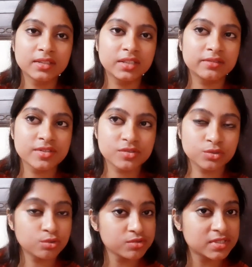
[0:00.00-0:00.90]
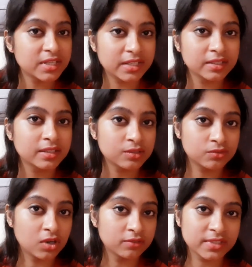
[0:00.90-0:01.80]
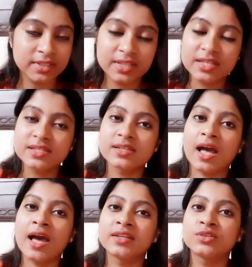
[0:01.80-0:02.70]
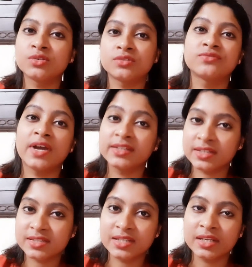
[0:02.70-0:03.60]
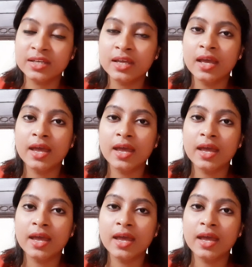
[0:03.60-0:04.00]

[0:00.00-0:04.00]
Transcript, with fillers: There is no staining involved in this. I did not find any staining.